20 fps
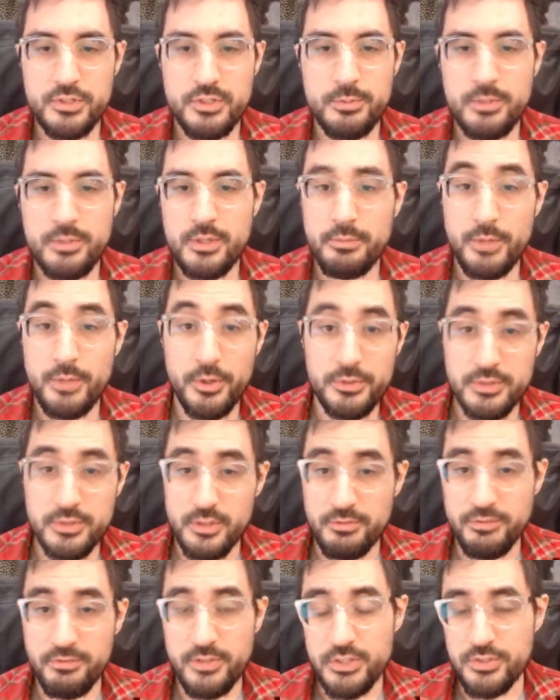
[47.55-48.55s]
to be most
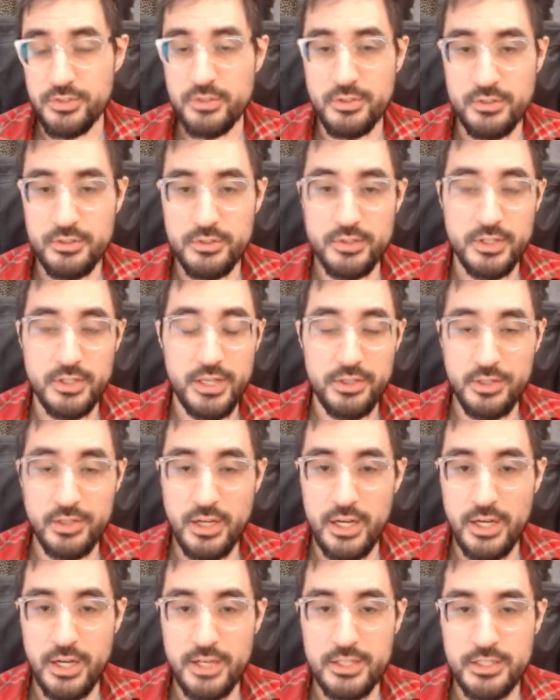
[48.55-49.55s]
efficient to get the
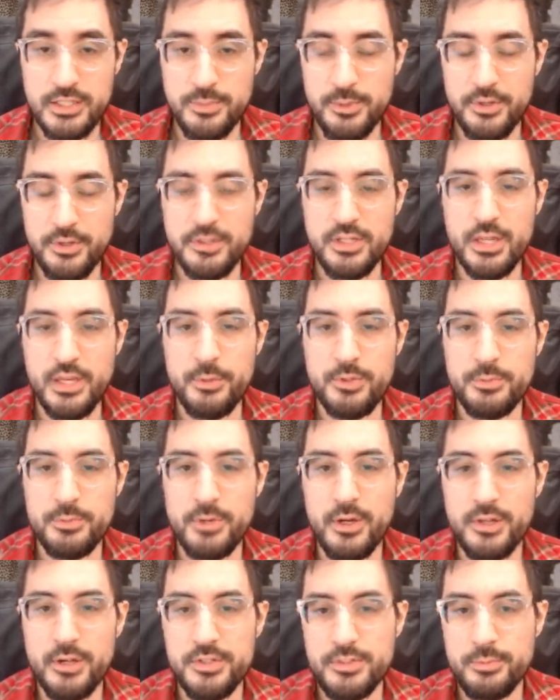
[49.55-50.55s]
highest amount of damage
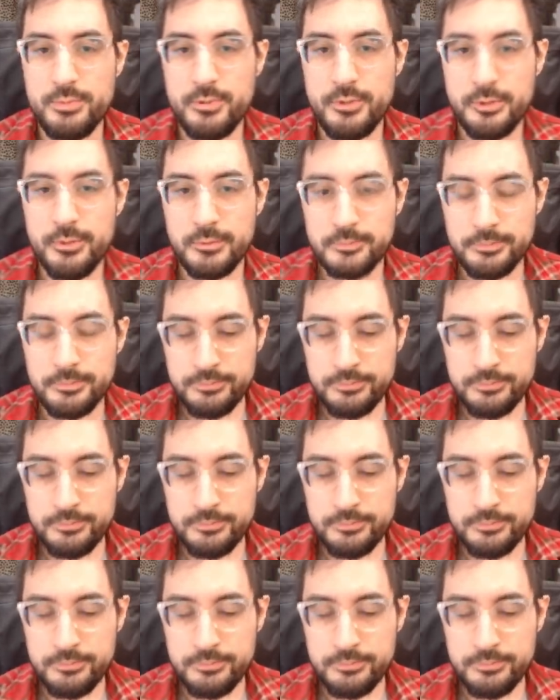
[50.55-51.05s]
possible.